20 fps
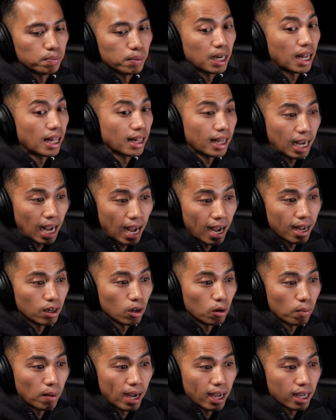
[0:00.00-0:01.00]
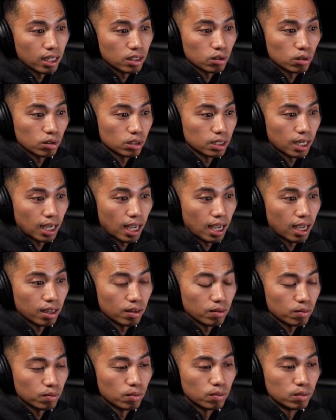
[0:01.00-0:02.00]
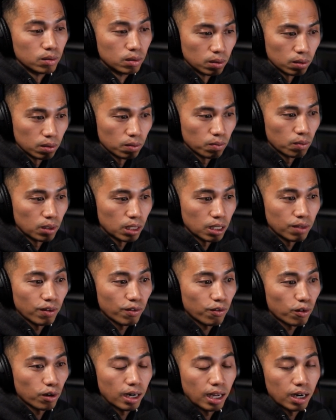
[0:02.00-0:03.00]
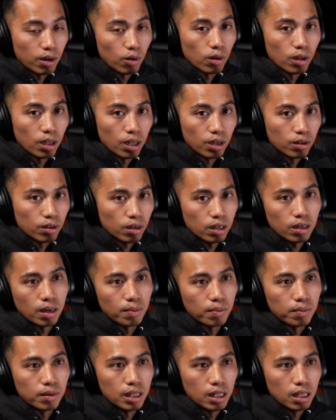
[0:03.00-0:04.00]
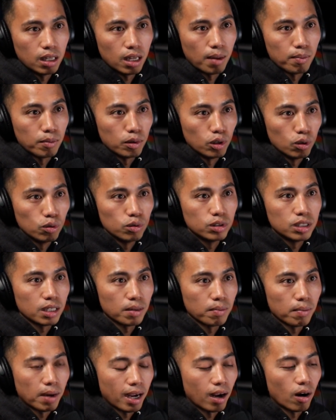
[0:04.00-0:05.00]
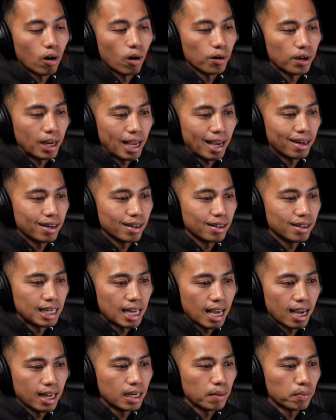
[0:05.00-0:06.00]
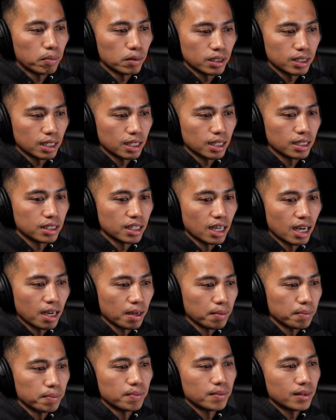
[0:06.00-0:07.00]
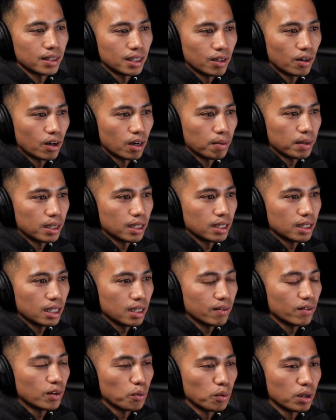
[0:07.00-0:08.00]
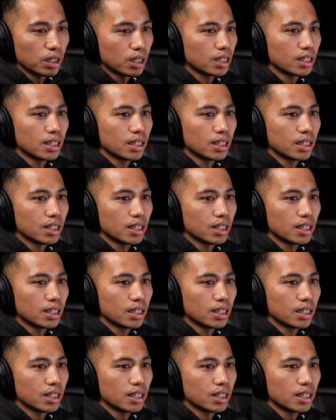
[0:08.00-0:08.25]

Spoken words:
like I know my answer is like, hey, even for an NRL 100, I'm using my hard data 90% of the time. You know what I mean? Even with